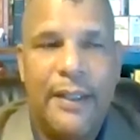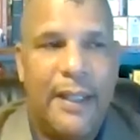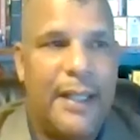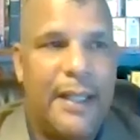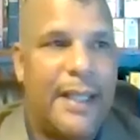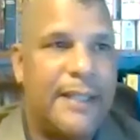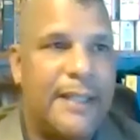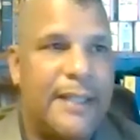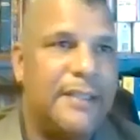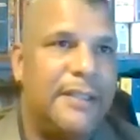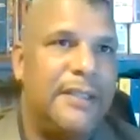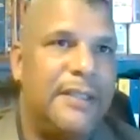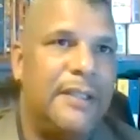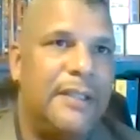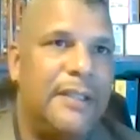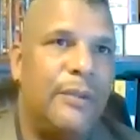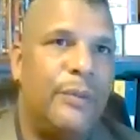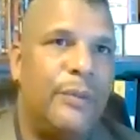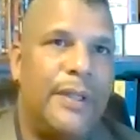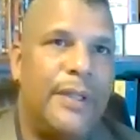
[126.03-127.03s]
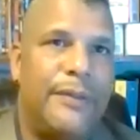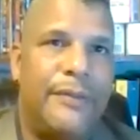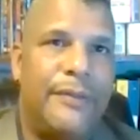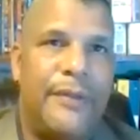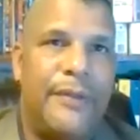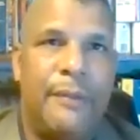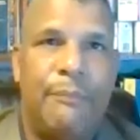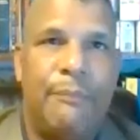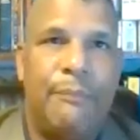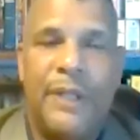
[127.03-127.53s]
It has to deal with
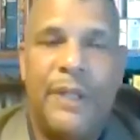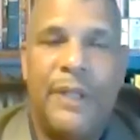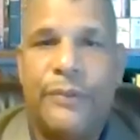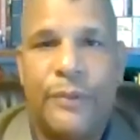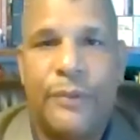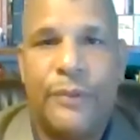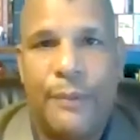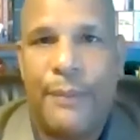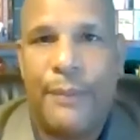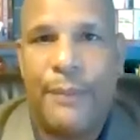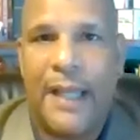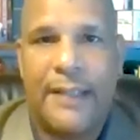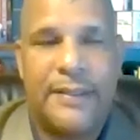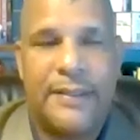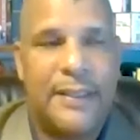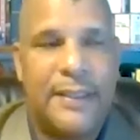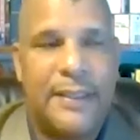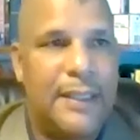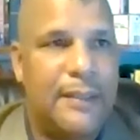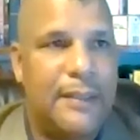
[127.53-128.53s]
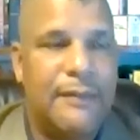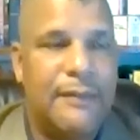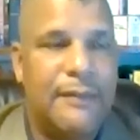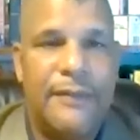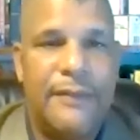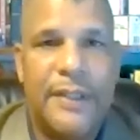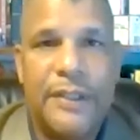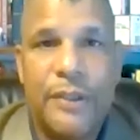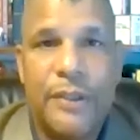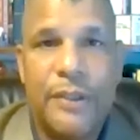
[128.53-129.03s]
their mental capacity, their
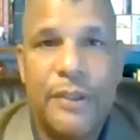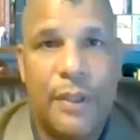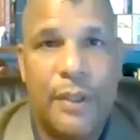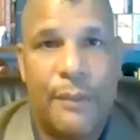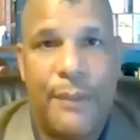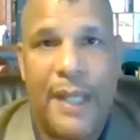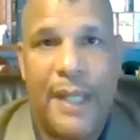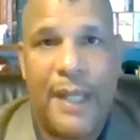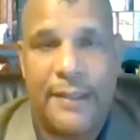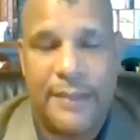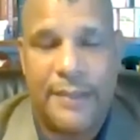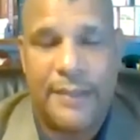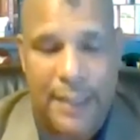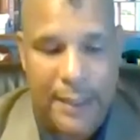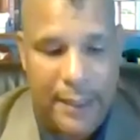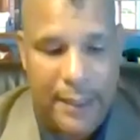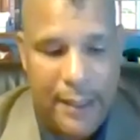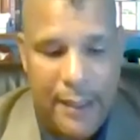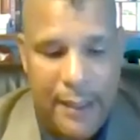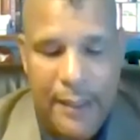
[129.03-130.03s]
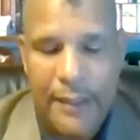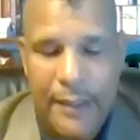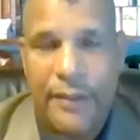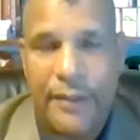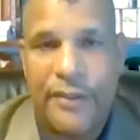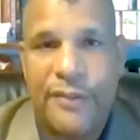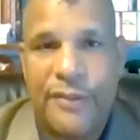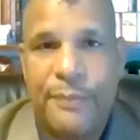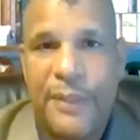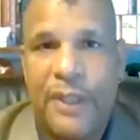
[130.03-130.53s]
physical capacity,
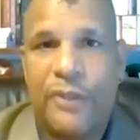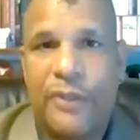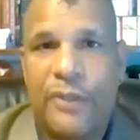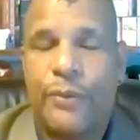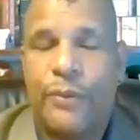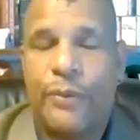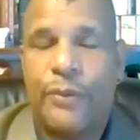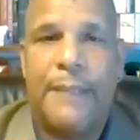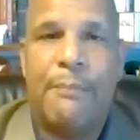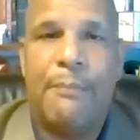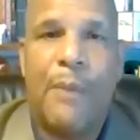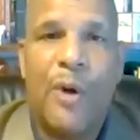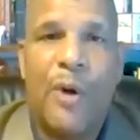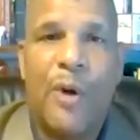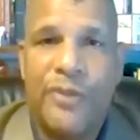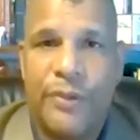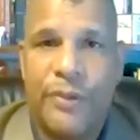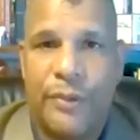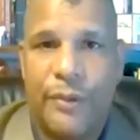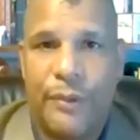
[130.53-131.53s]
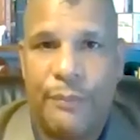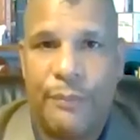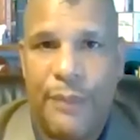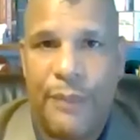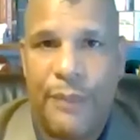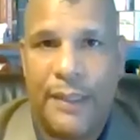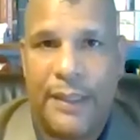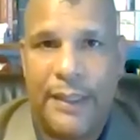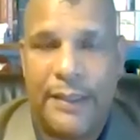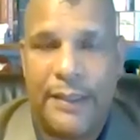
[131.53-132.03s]
their spiritual and emotional
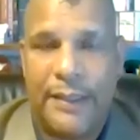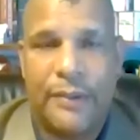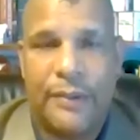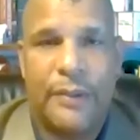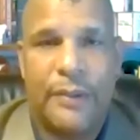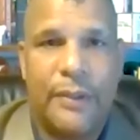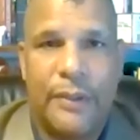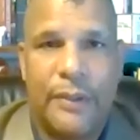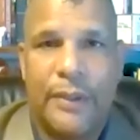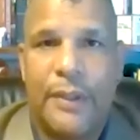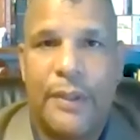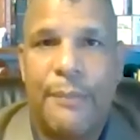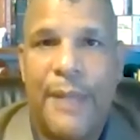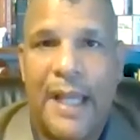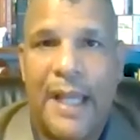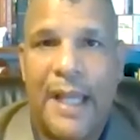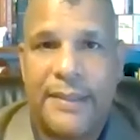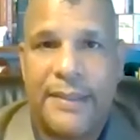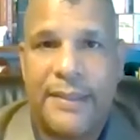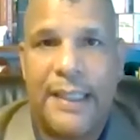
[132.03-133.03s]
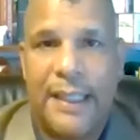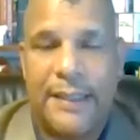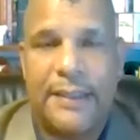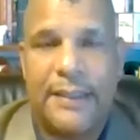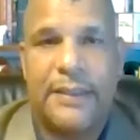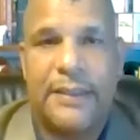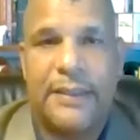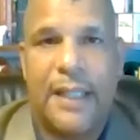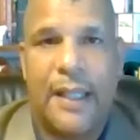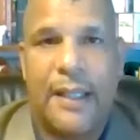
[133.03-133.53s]
abilities or, or capacity at
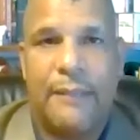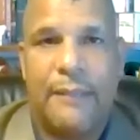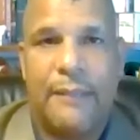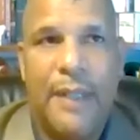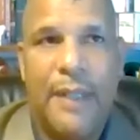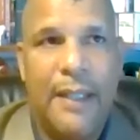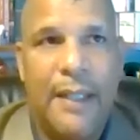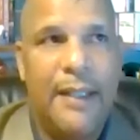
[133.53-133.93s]
the time.